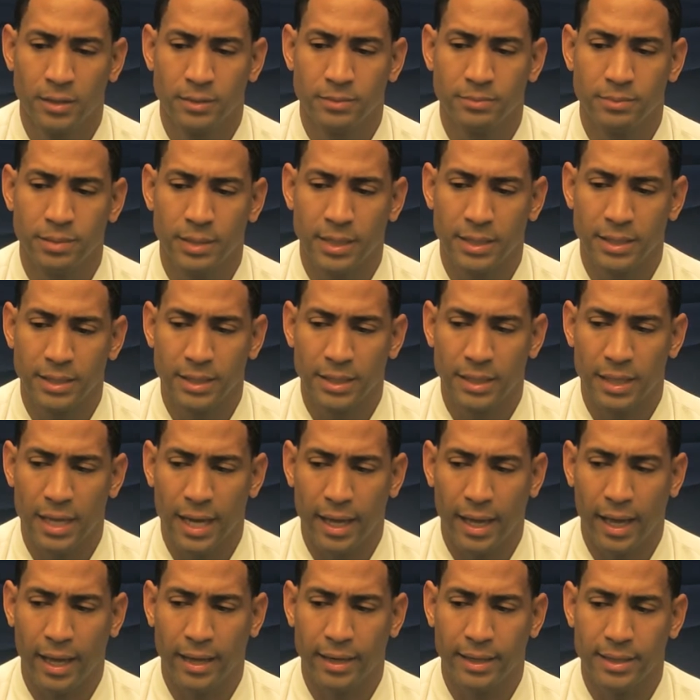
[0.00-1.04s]
but
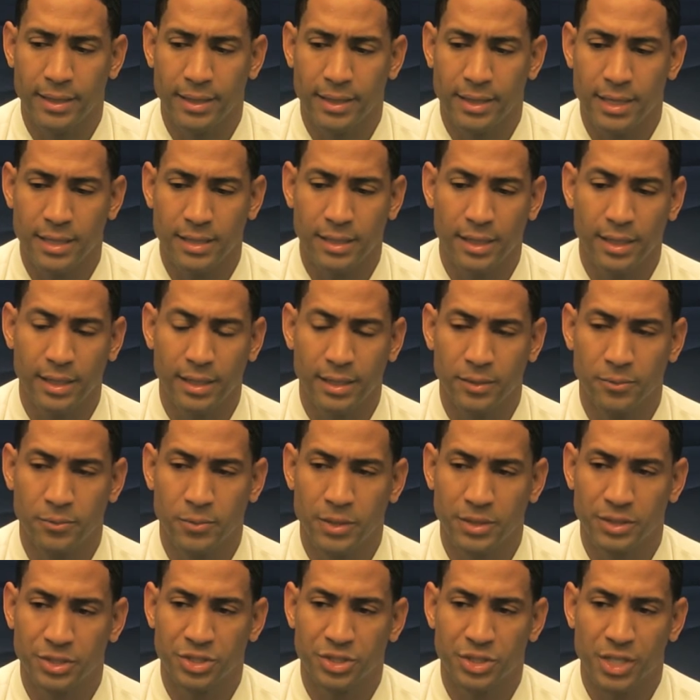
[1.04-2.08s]
uh, I, I, didn't think that
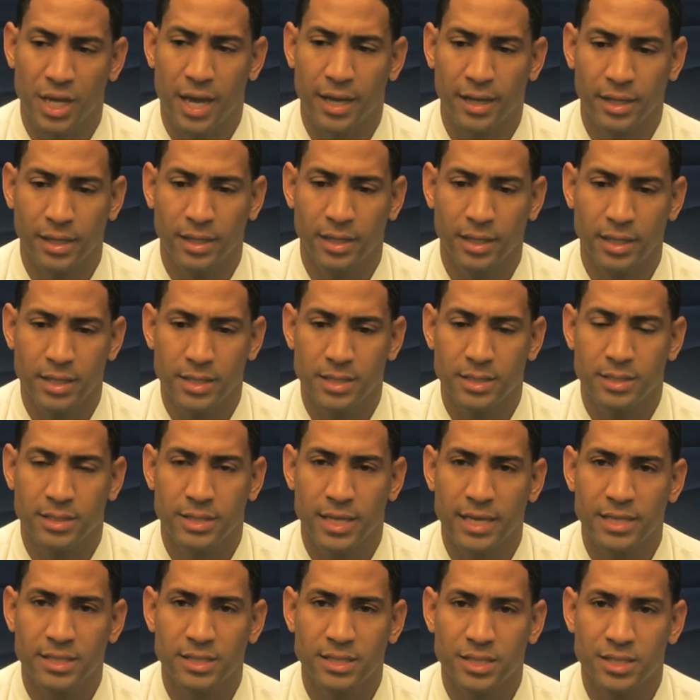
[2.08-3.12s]
anyone shot any
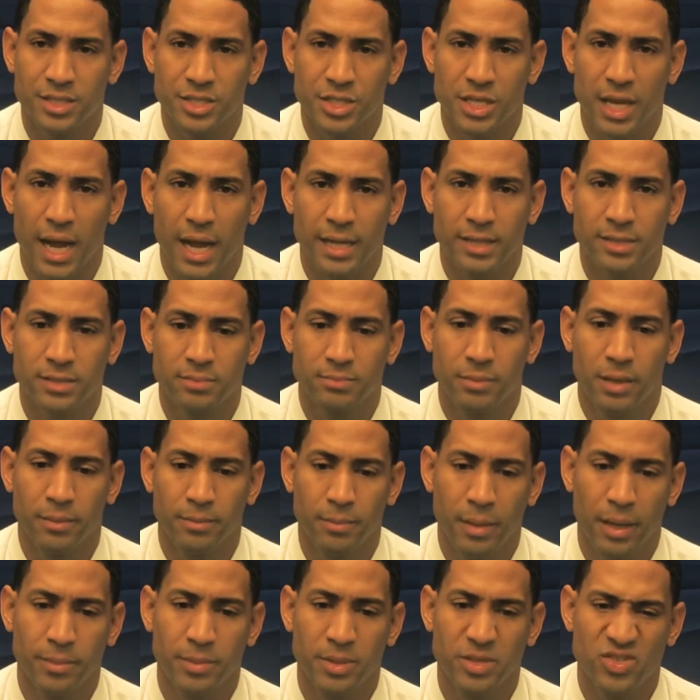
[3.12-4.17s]
contested shots, may,
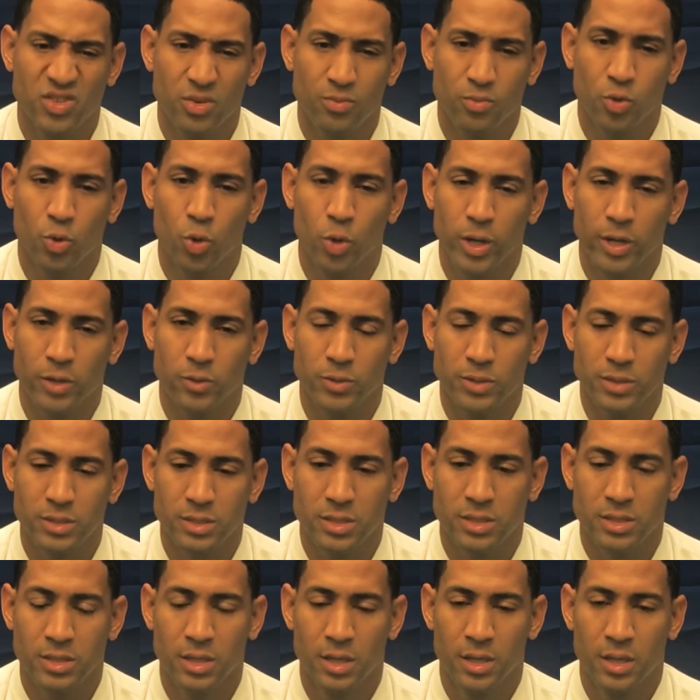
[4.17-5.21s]
maybe some quick
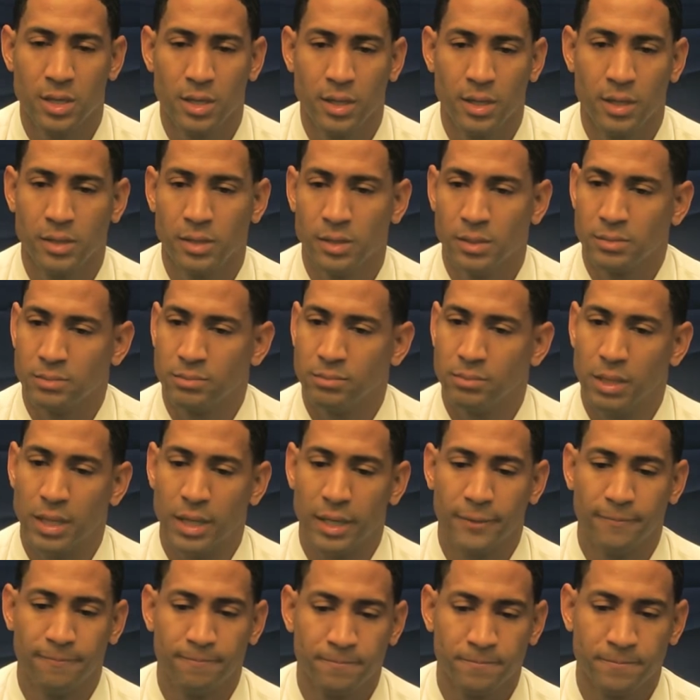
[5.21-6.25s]
ones,
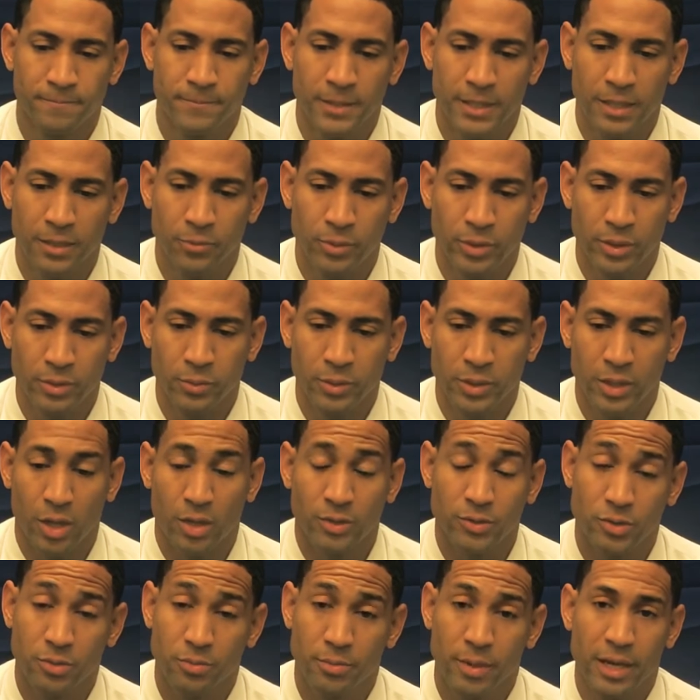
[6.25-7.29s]
but uh, we, we
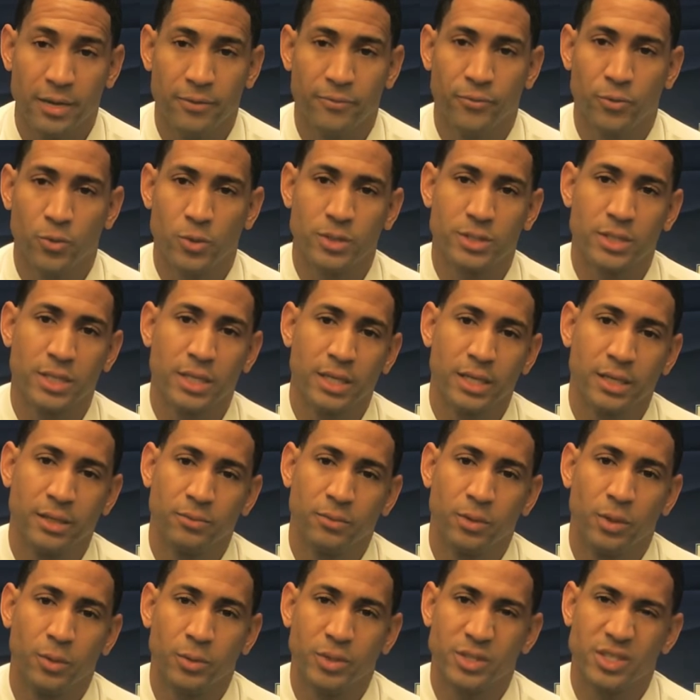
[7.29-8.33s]
also made 14,
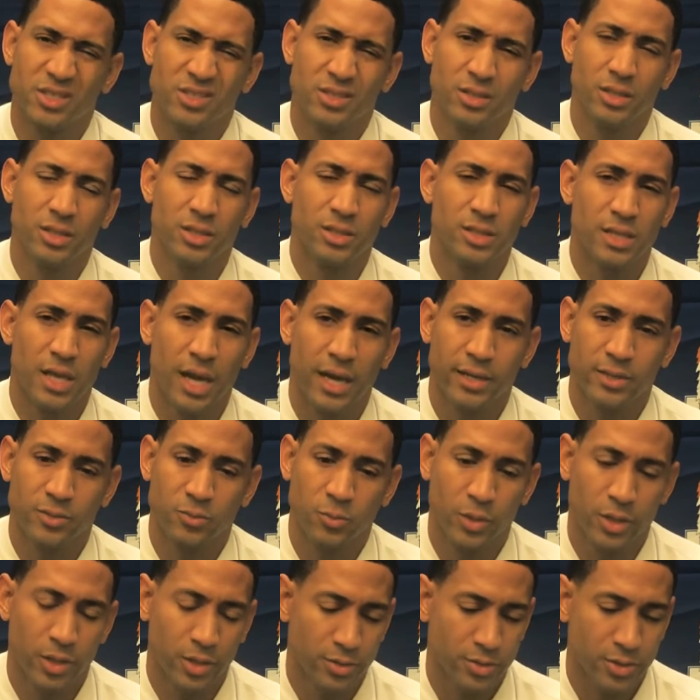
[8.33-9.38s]
which is a good sign as
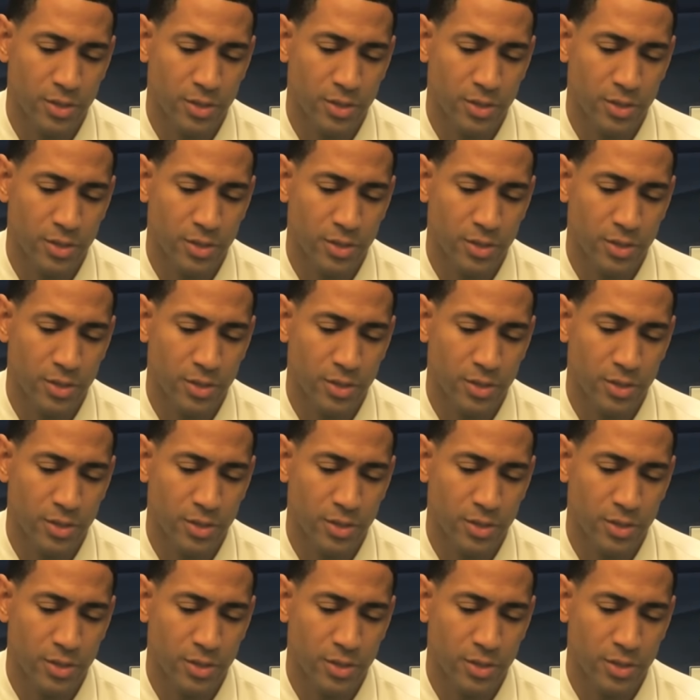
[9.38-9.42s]
well.